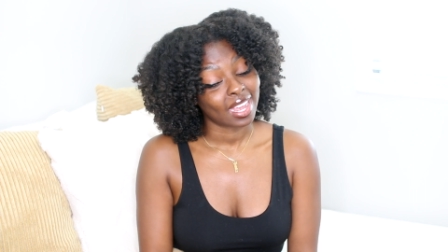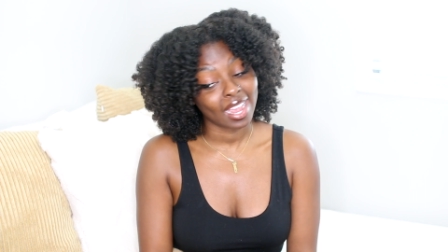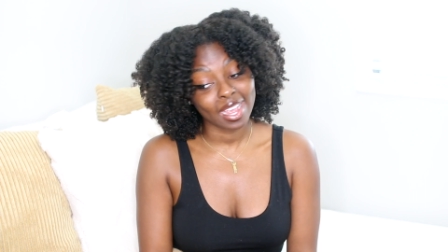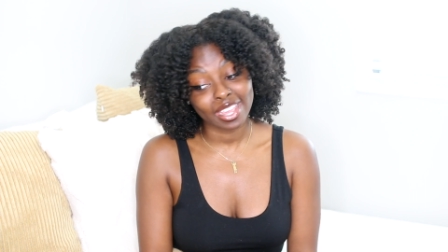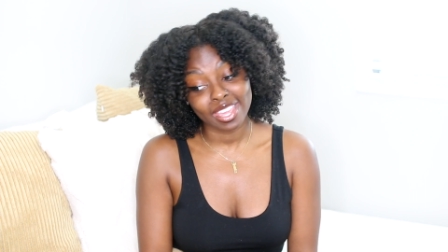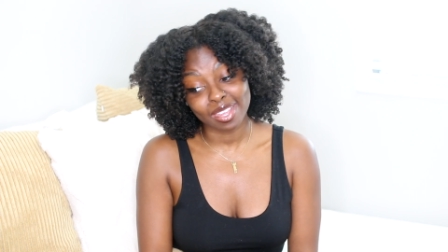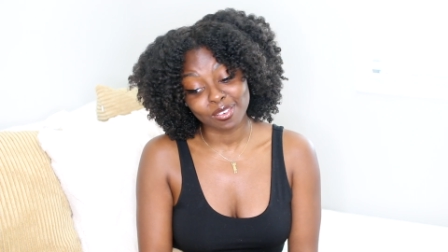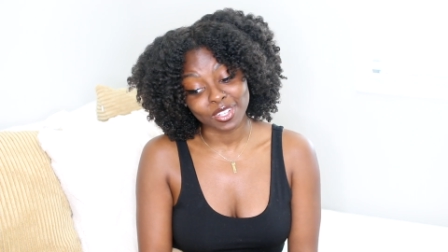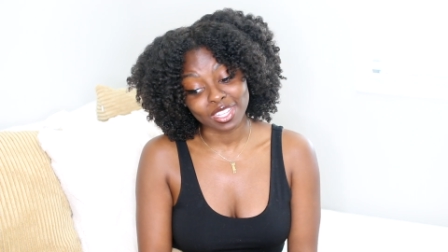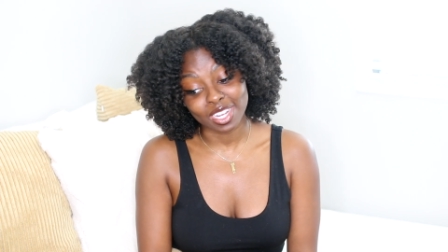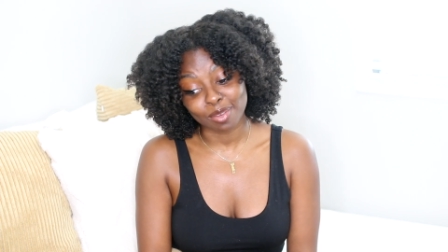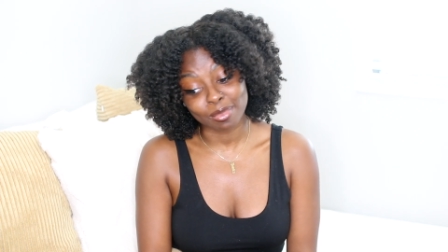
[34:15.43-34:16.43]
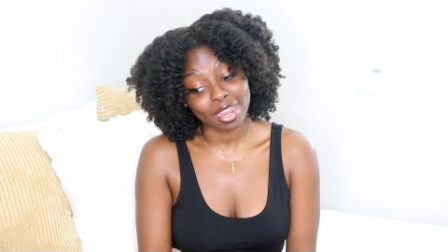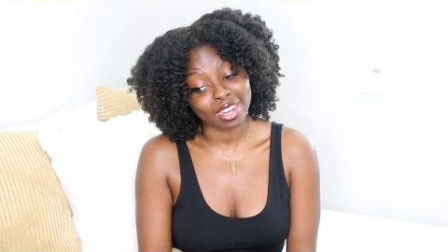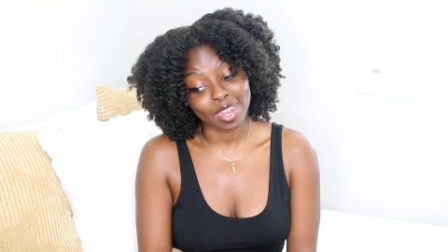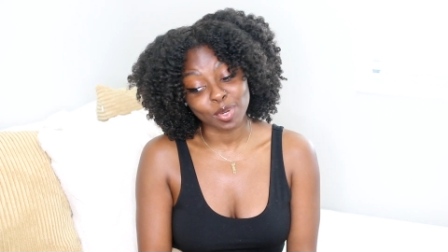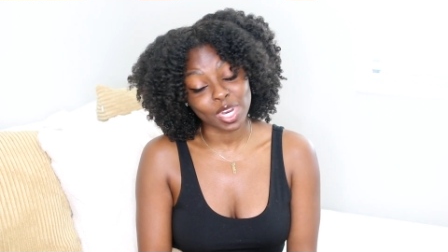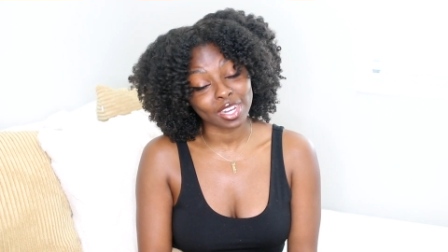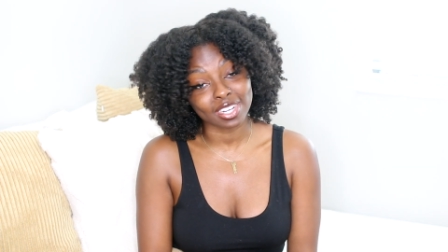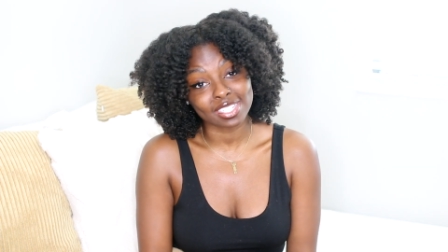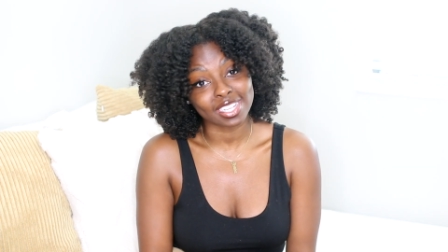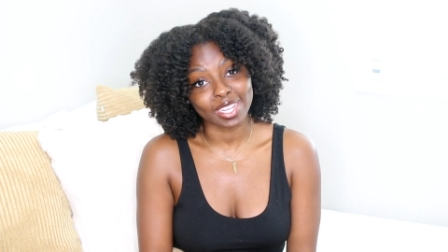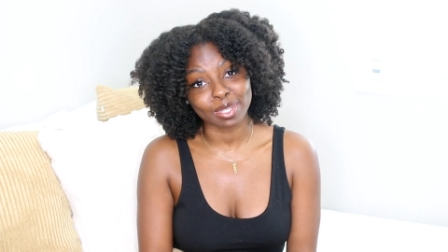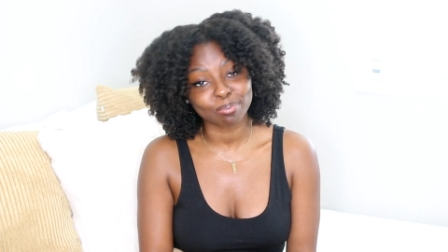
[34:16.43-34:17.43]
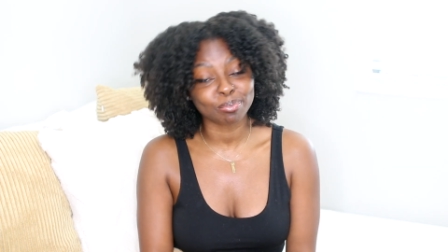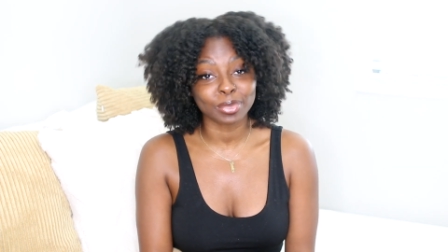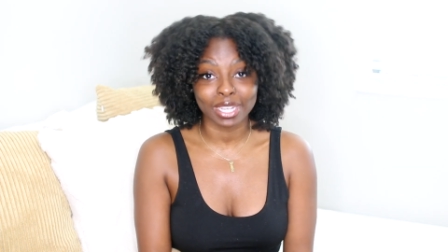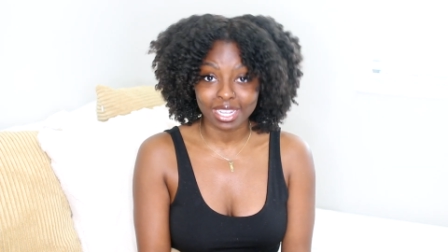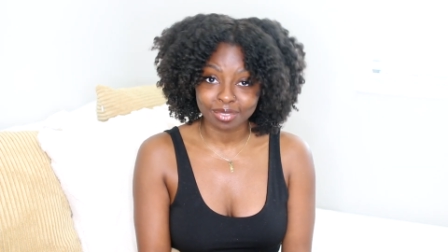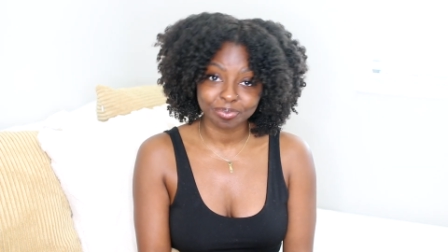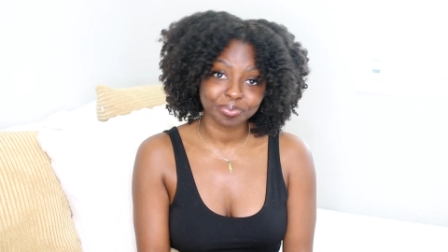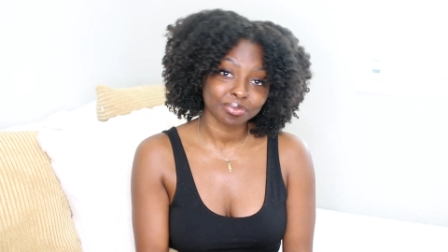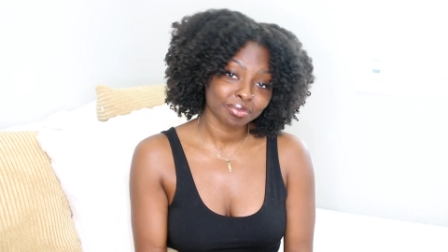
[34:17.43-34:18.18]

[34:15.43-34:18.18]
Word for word: I can't really, I'm not, I'm not gonna say it, but